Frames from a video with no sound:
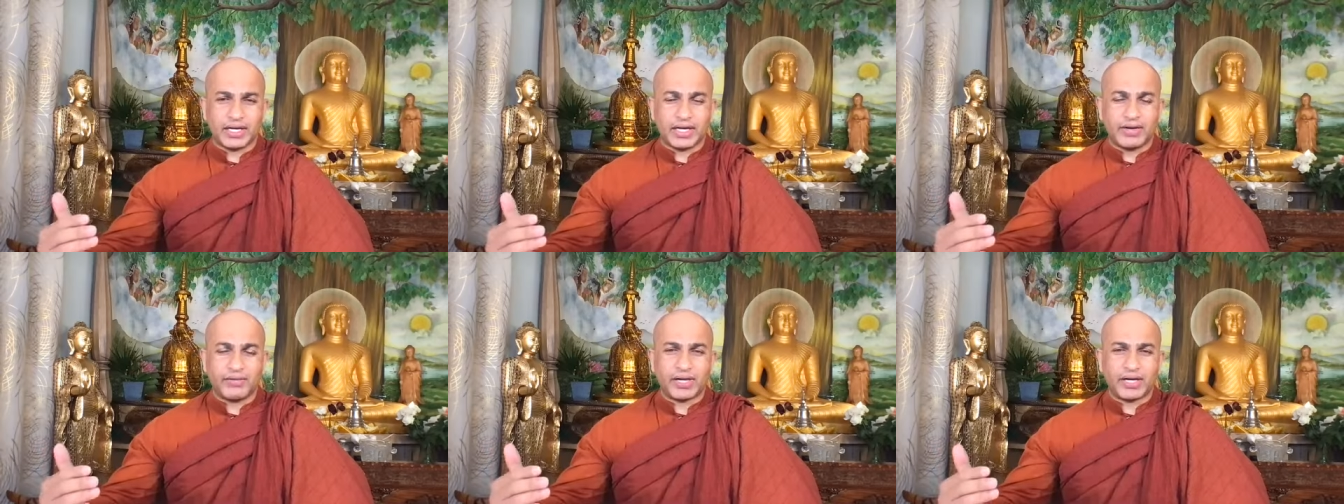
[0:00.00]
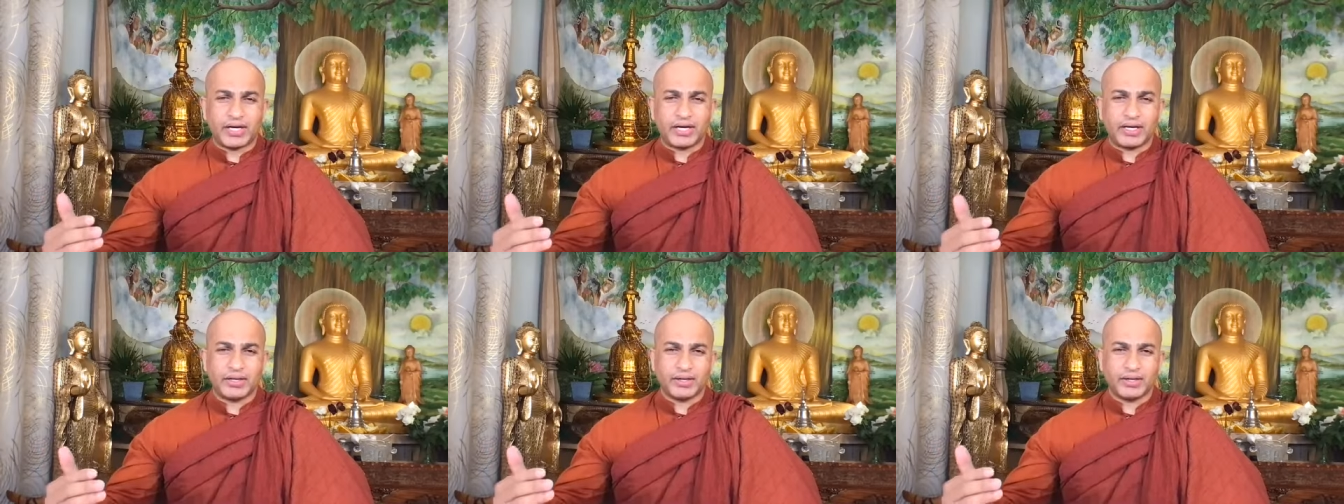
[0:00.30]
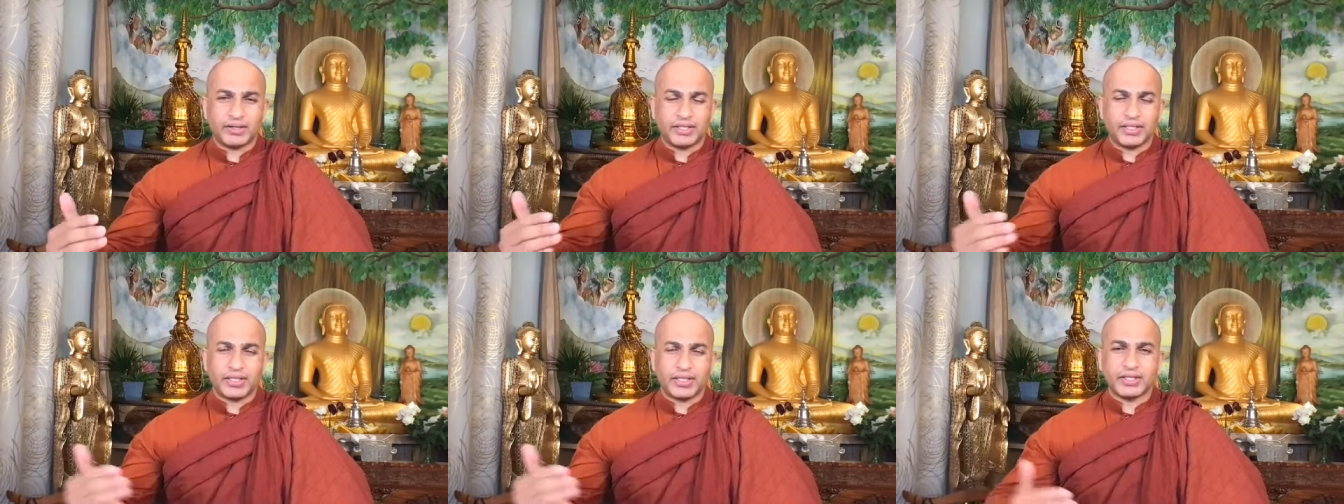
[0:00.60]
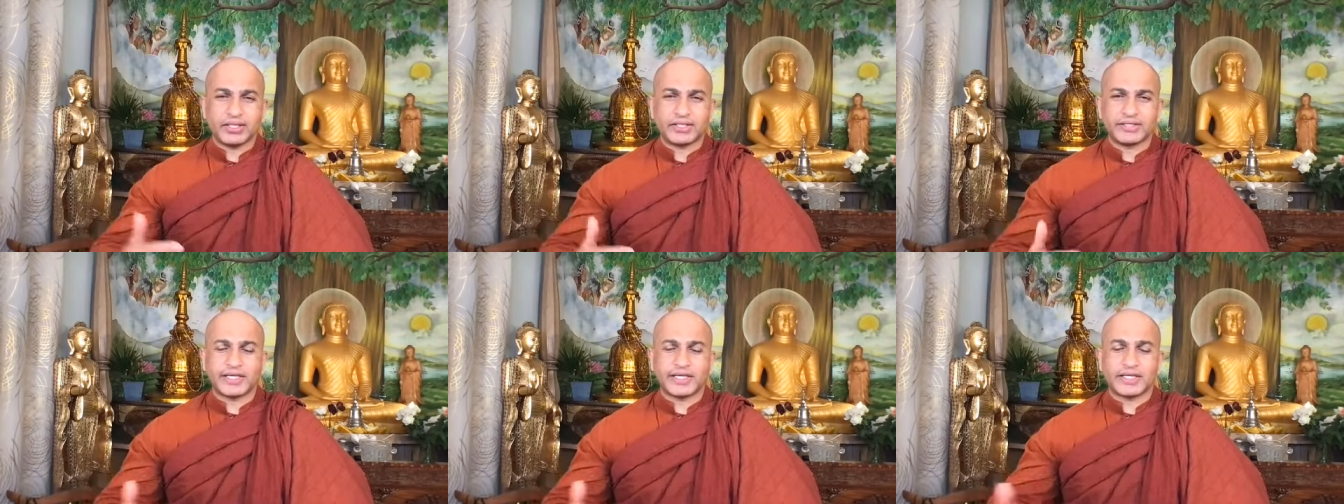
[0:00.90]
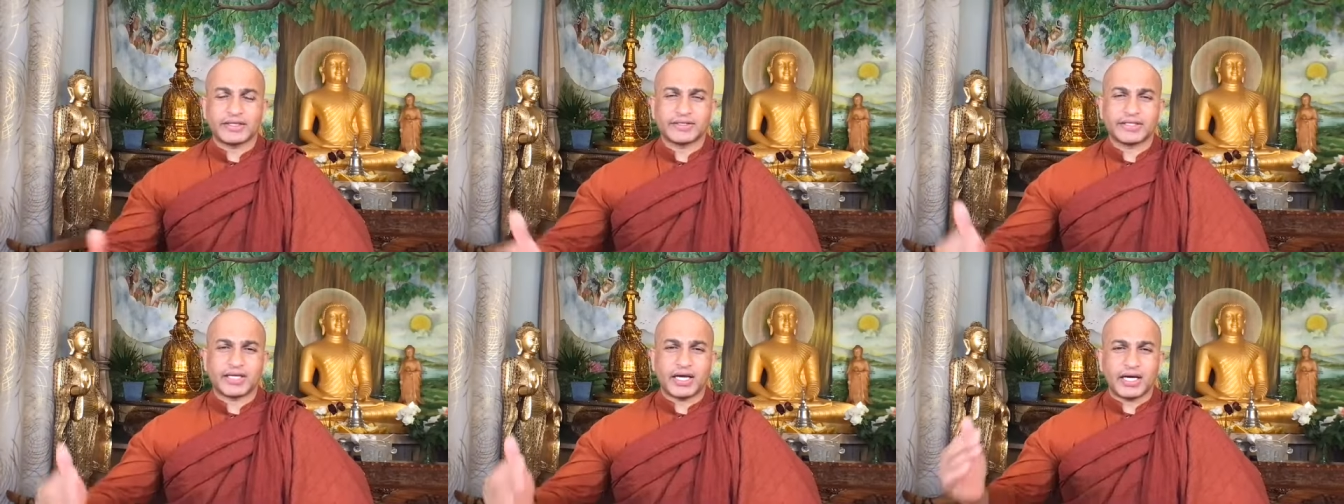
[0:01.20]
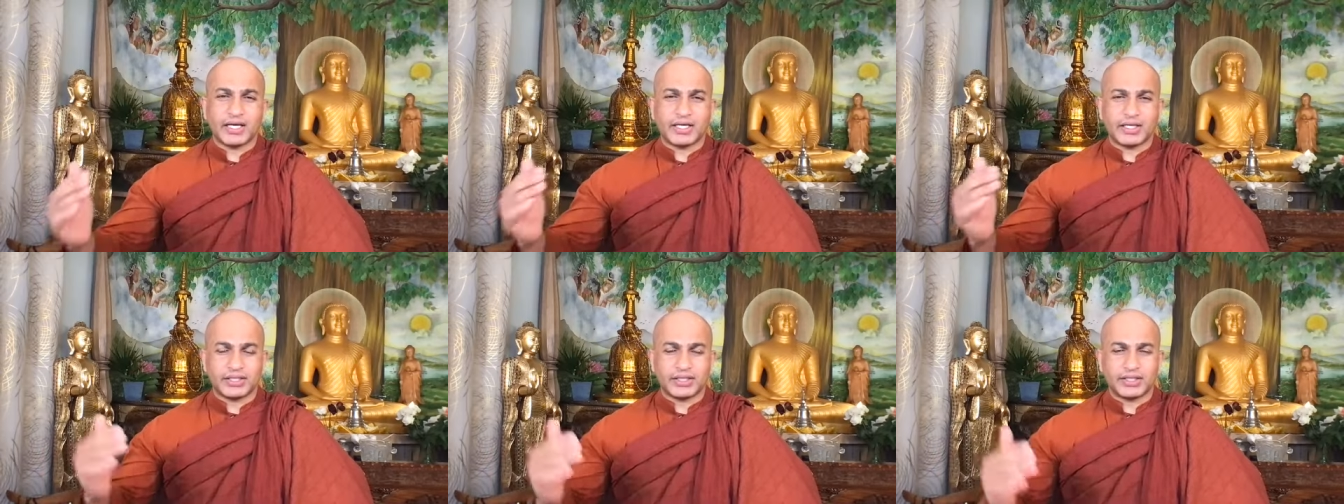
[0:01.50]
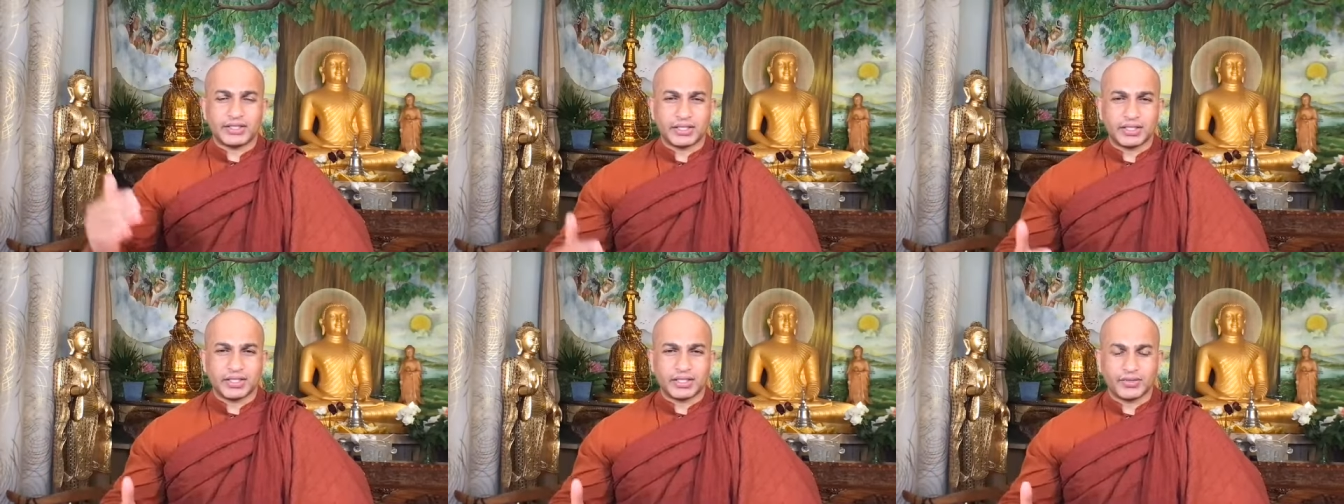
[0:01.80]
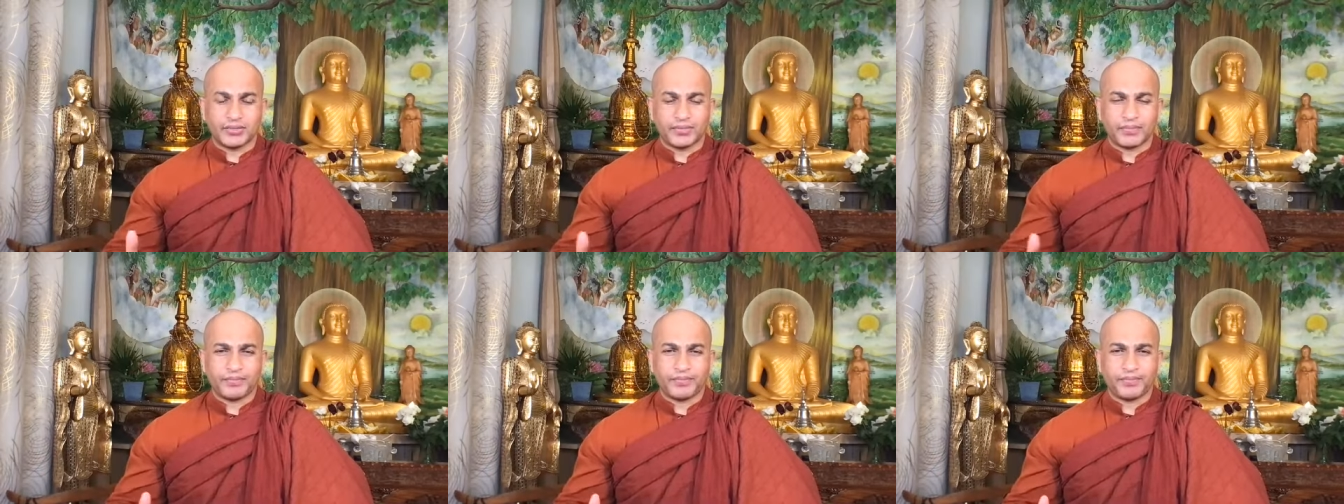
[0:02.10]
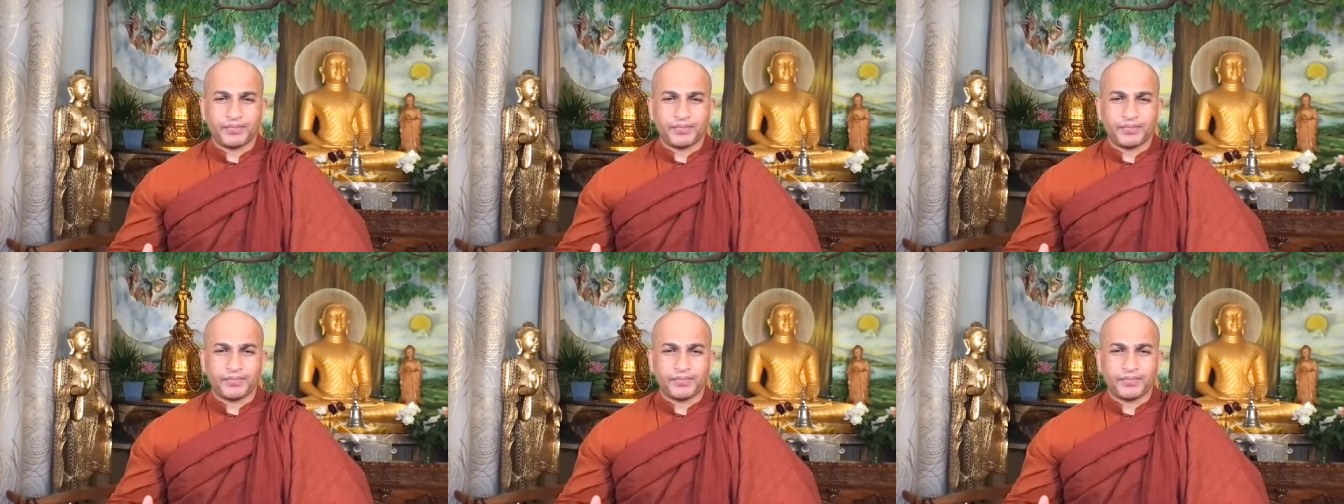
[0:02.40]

level in the sansaric journey,